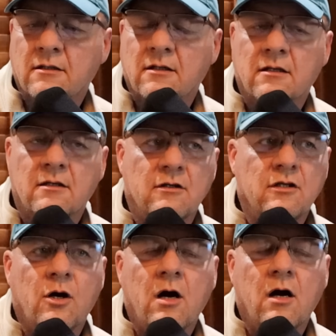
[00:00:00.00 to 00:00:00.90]
You
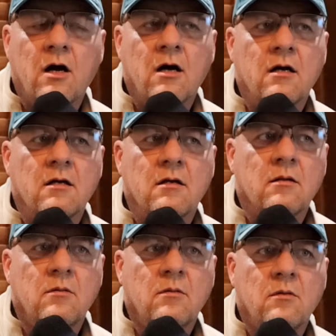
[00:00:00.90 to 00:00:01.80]
know,
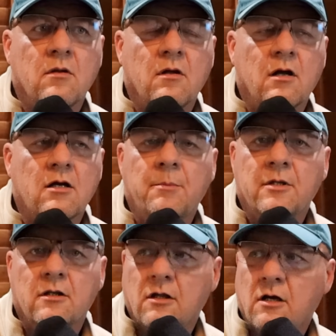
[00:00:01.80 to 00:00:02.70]
a couple of
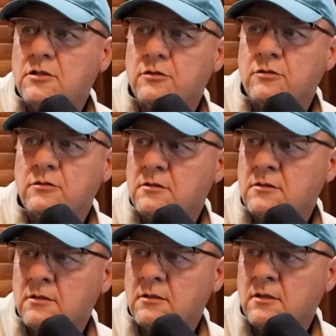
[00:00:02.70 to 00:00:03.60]
lawsuits
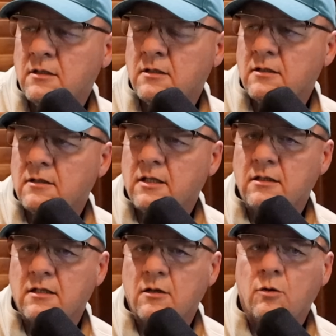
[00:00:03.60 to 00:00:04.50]

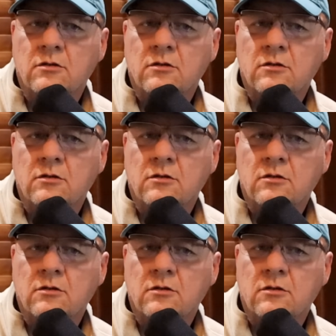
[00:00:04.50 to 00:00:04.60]
that hold up the